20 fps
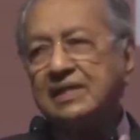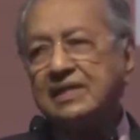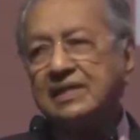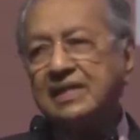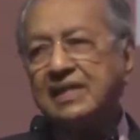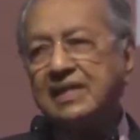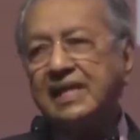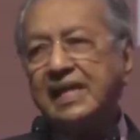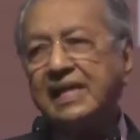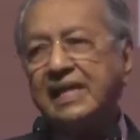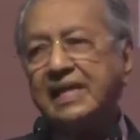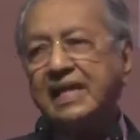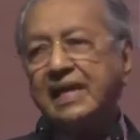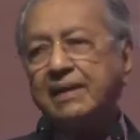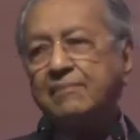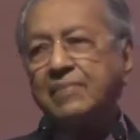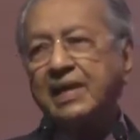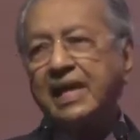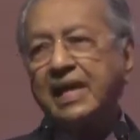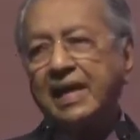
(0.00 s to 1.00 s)
the
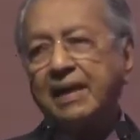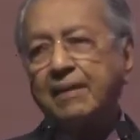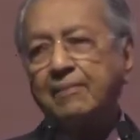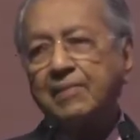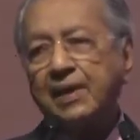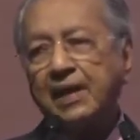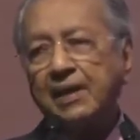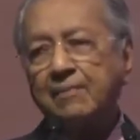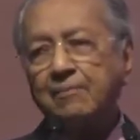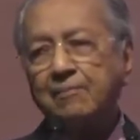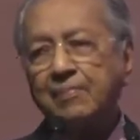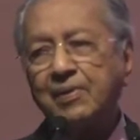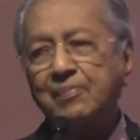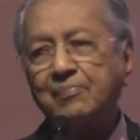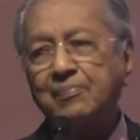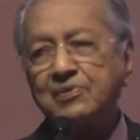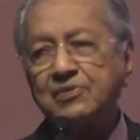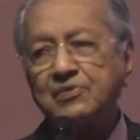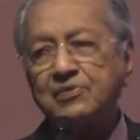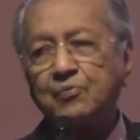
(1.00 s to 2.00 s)
income gap and
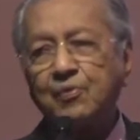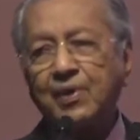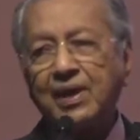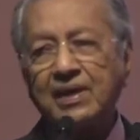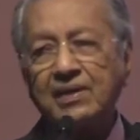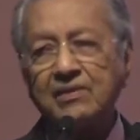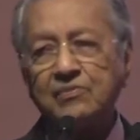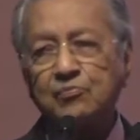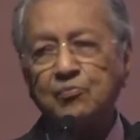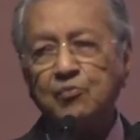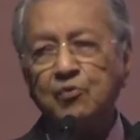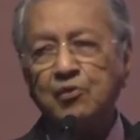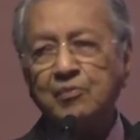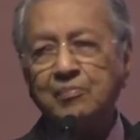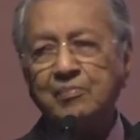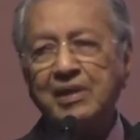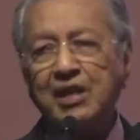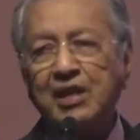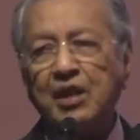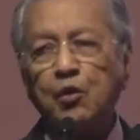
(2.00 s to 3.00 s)
people's wealth would
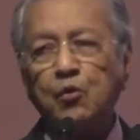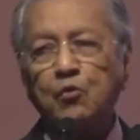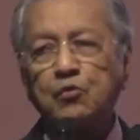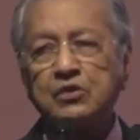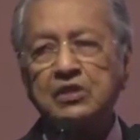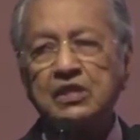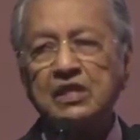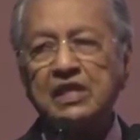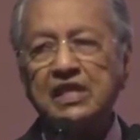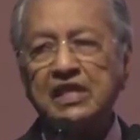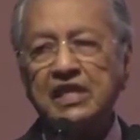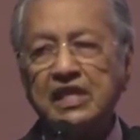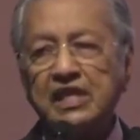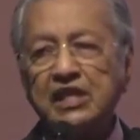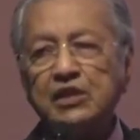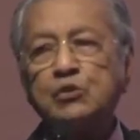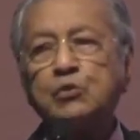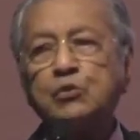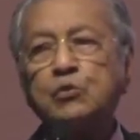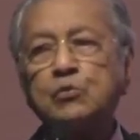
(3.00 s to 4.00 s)
be looked
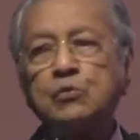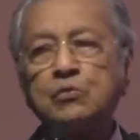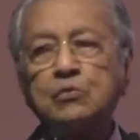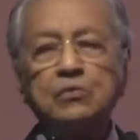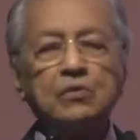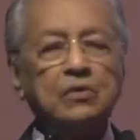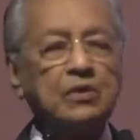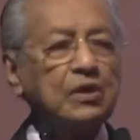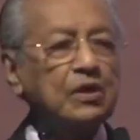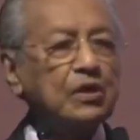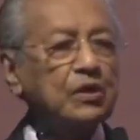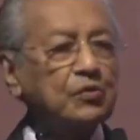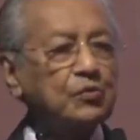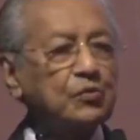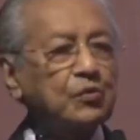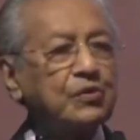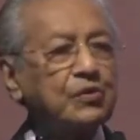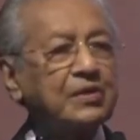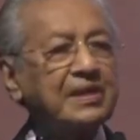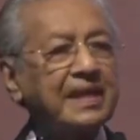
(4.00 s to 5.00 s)
into to
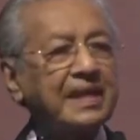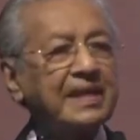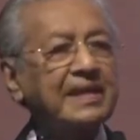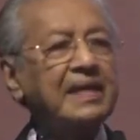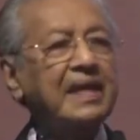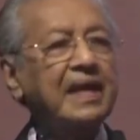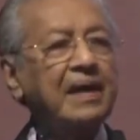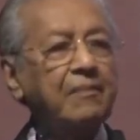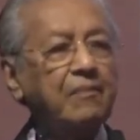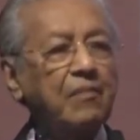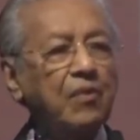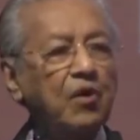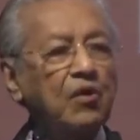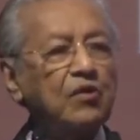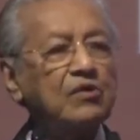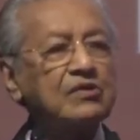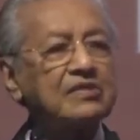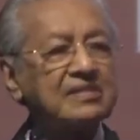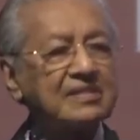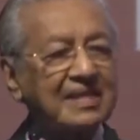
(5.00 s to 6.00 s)
create a
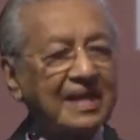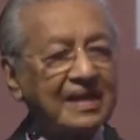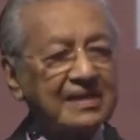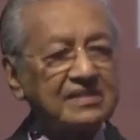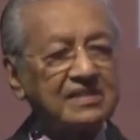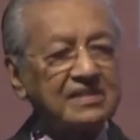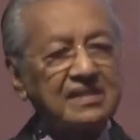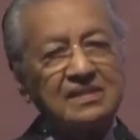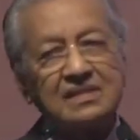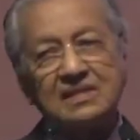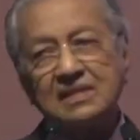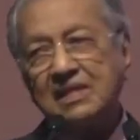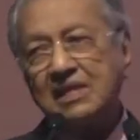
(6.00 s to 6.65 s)
more structured,